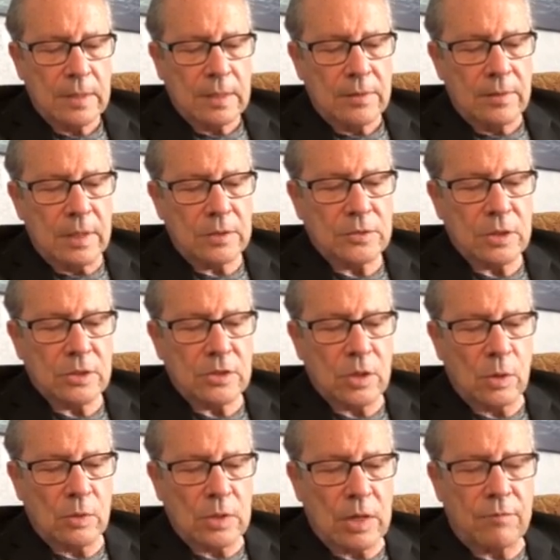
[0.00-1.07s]
This is
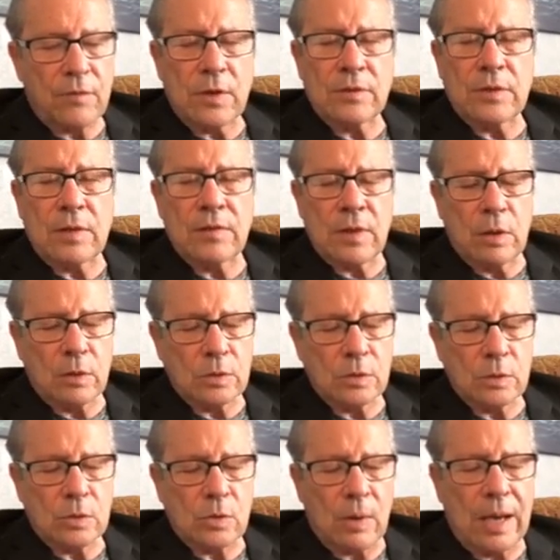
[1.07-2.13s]
no different than those
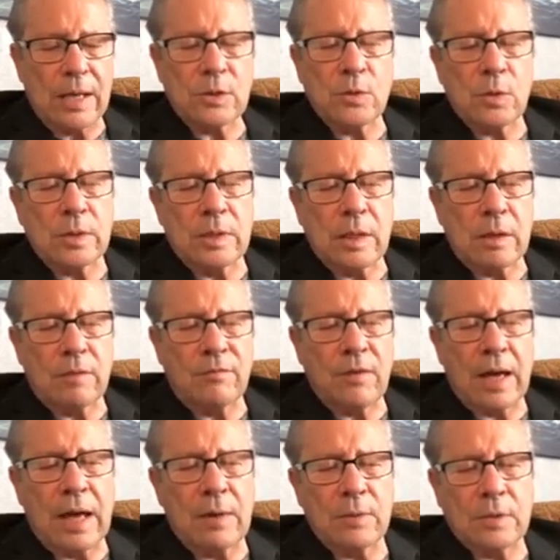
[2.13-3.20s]
who try to
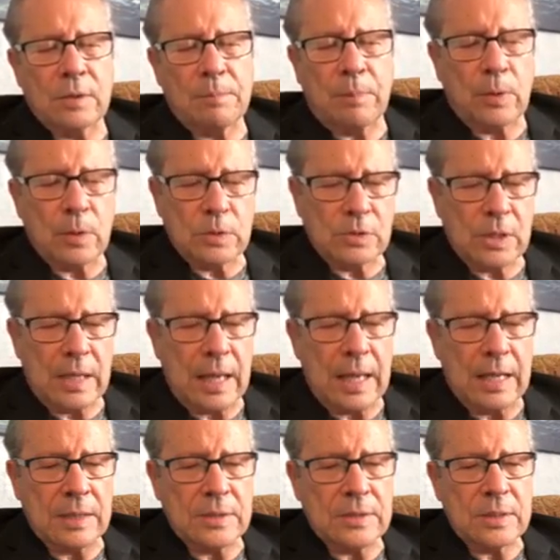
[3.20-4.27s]
identify with the
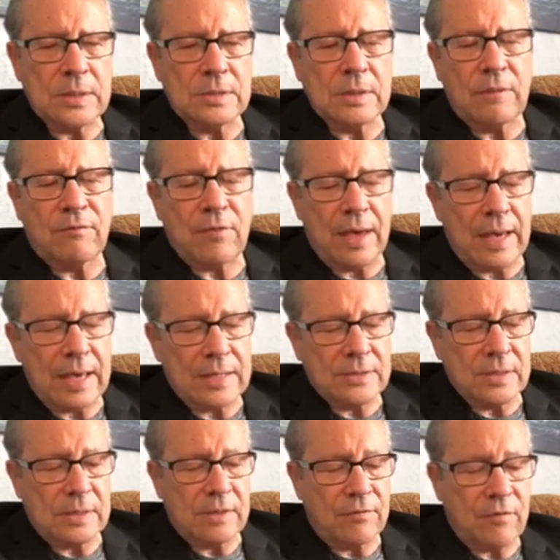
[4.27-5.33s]
personalities and the fads
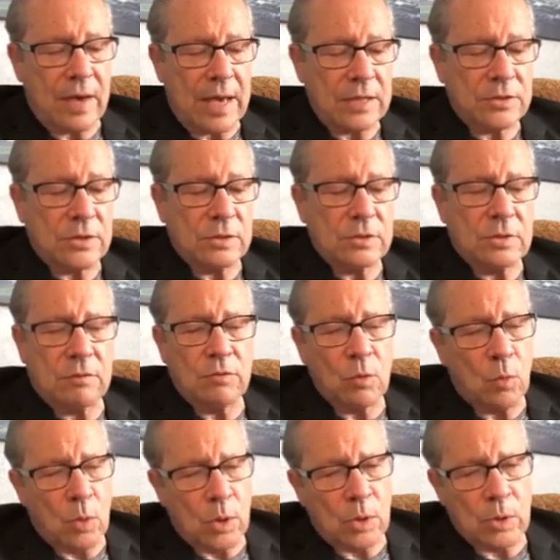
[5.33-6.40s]
and the fashions of the
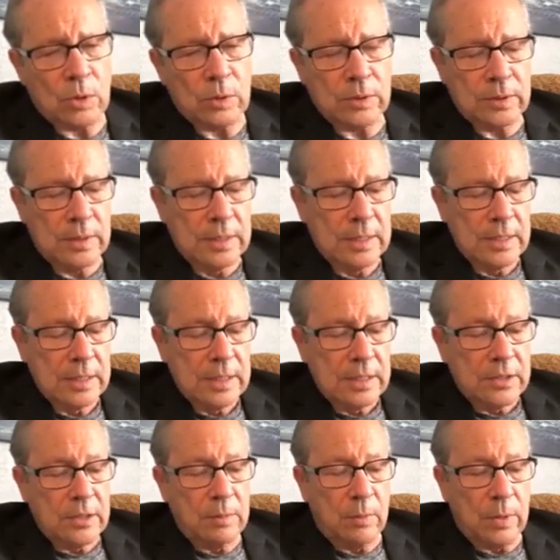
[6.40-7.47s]
world
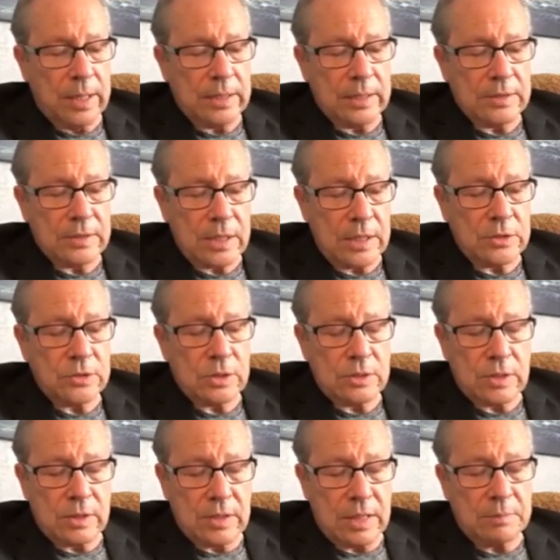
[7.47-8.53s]
to bring attention
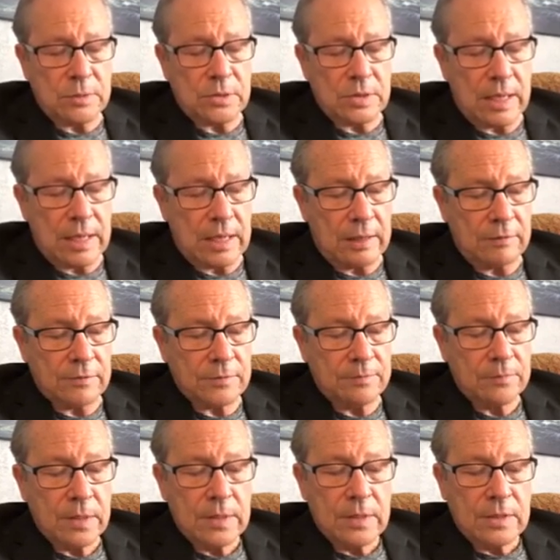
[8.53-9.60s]
to themselves,
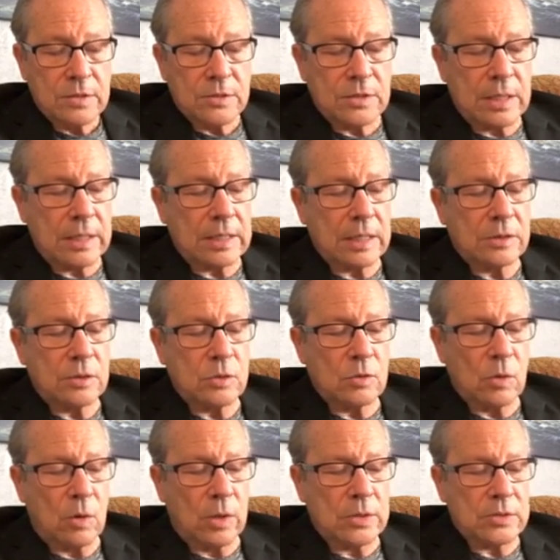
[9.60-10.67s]
seeking to
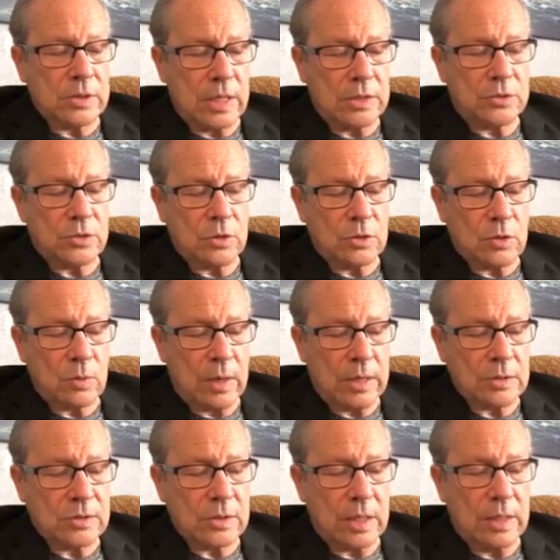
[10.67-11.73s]
draw attention to
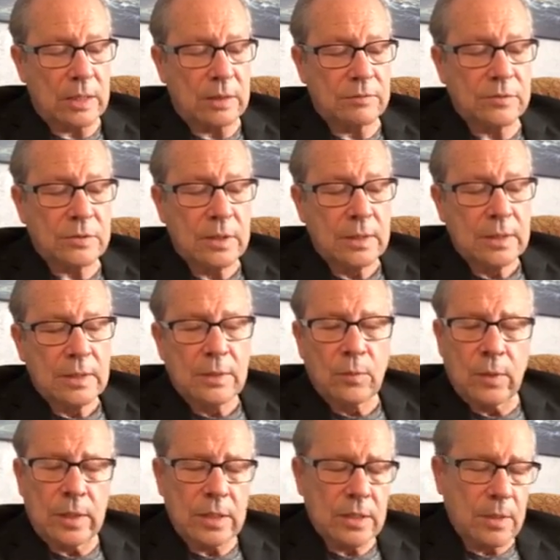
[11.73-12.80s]
ourselves
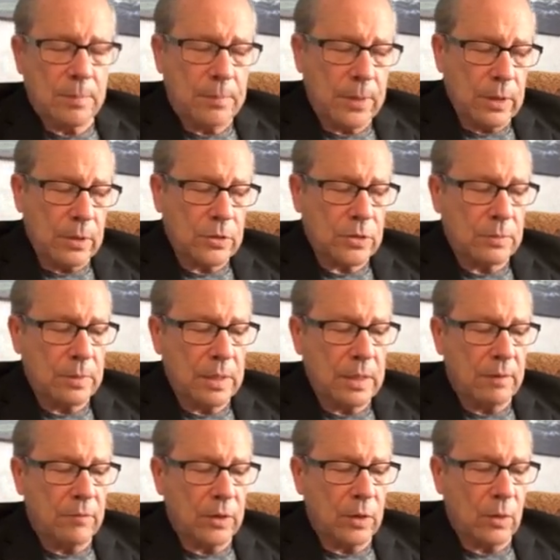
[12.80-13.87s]
when it appears to be
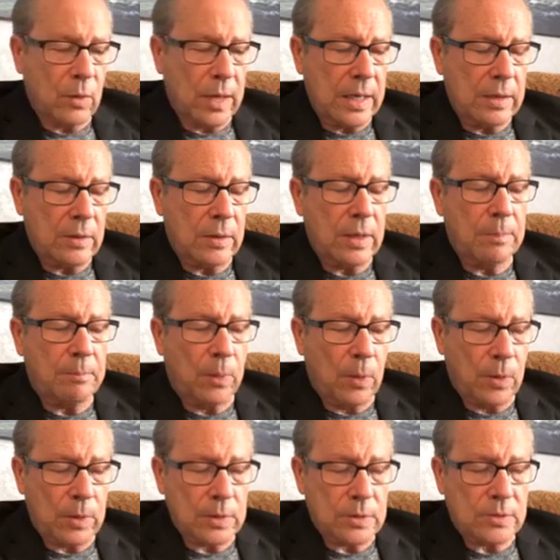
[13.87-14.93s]
of a greater
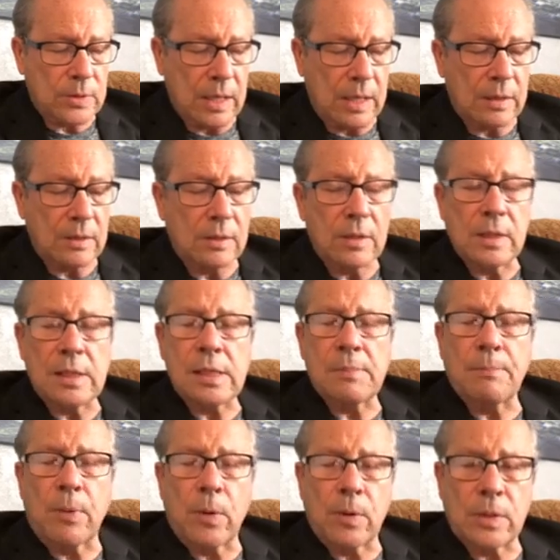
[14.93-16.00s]
importance than the
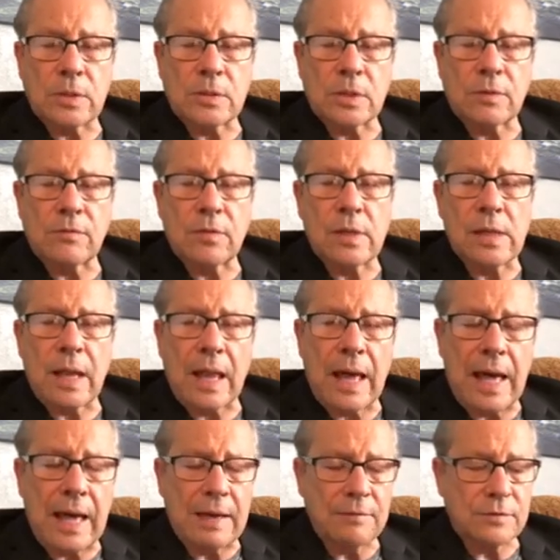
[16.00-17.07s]
importance of the
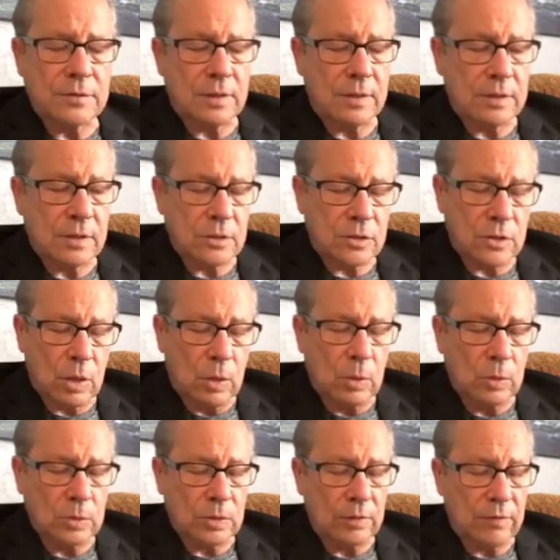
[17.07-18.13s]
lives and the
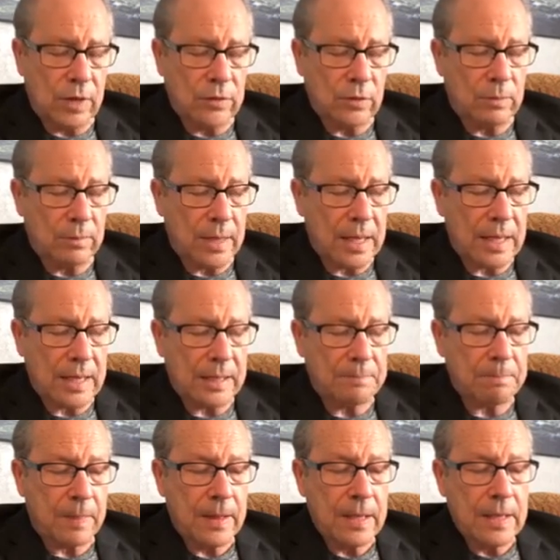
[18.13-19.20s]
souls of other
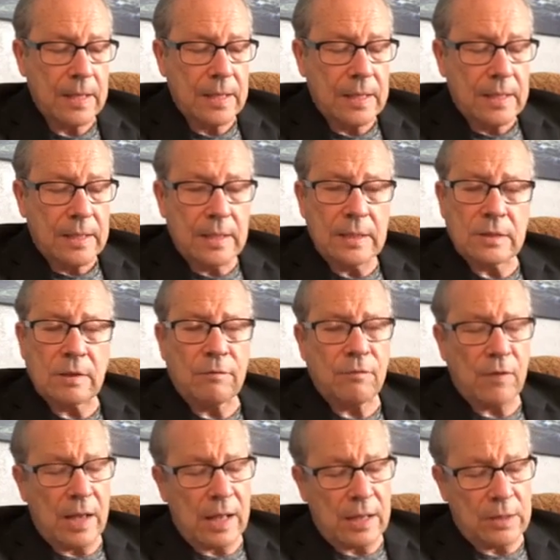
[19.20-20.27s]
men, is a
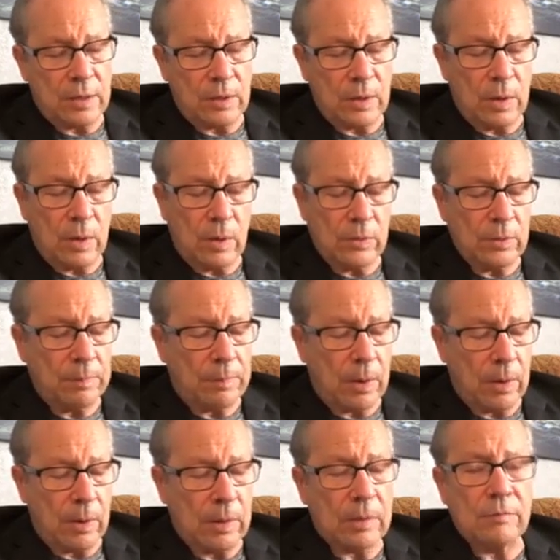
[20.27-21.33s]
failure on the
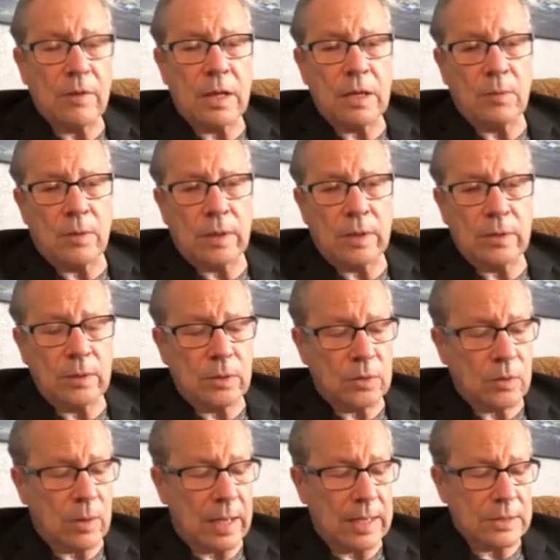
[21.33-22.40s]
part of anyone who
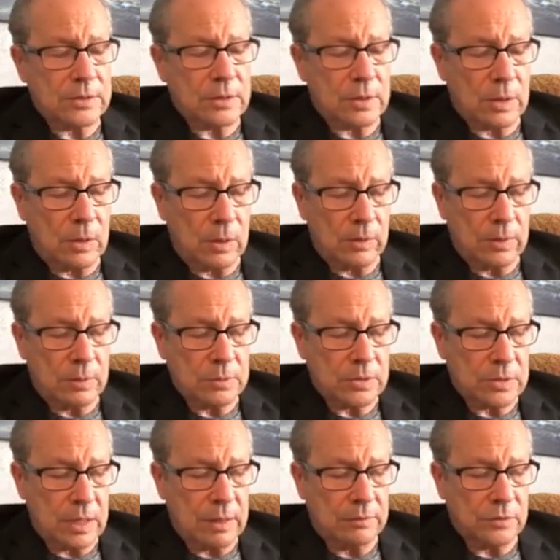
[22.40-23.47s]
tries to call
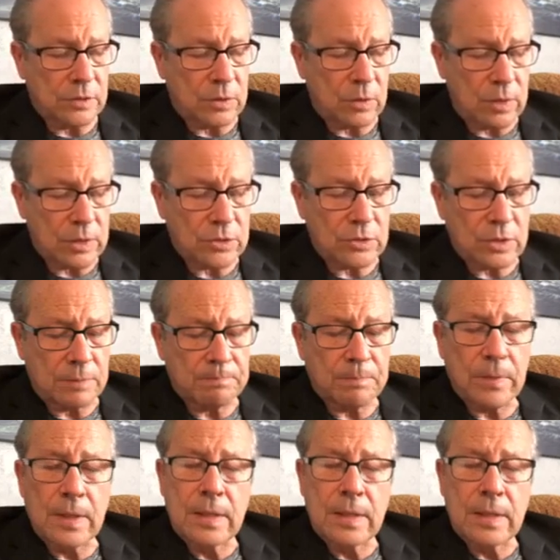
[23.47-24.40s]
themselves a Christian.